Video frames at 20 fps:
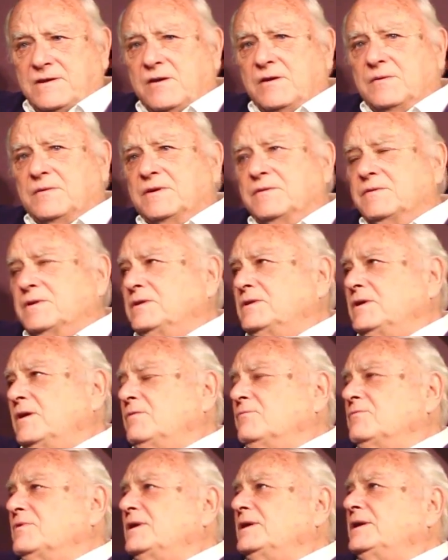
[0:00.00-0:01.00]
No,
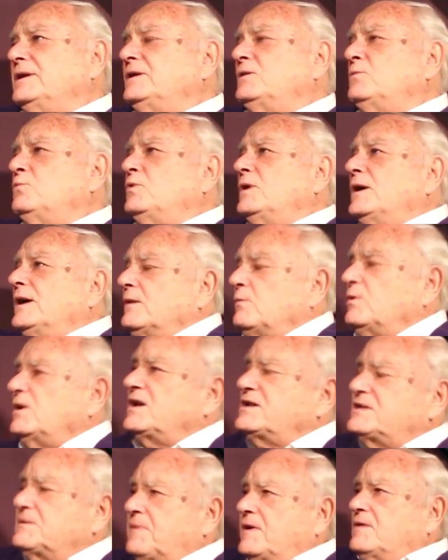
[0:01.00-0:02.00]
really, in a way.
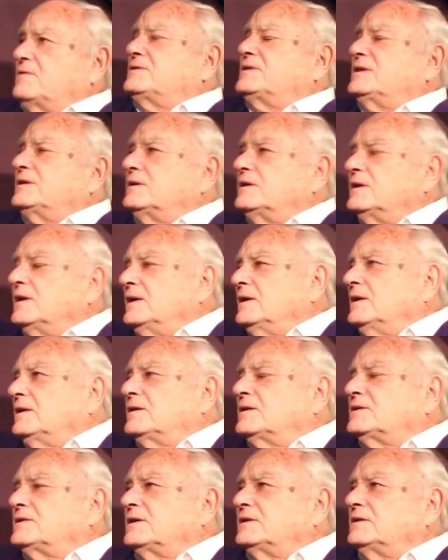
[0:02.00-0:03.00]
Well, I suppose it.
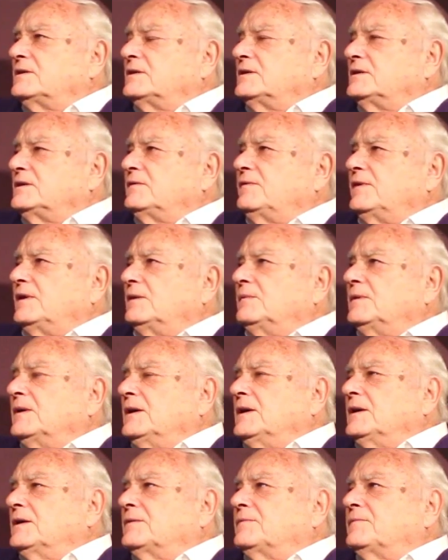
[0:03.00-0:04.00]
So did it develop?